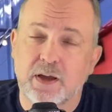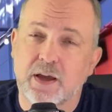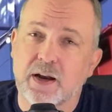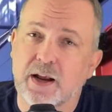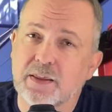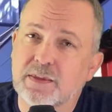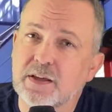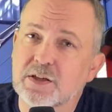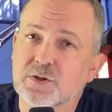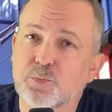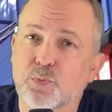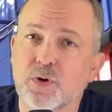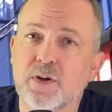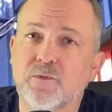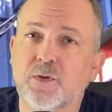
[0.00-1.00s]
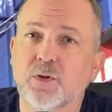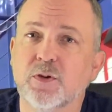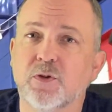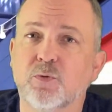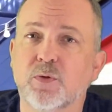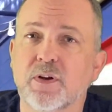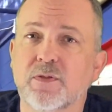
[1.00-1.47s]
And I think Springfield
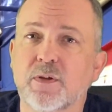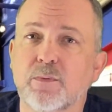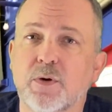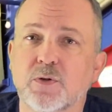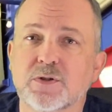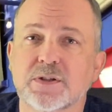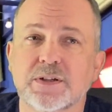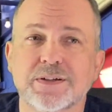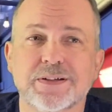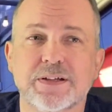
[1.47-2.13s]
is one of the most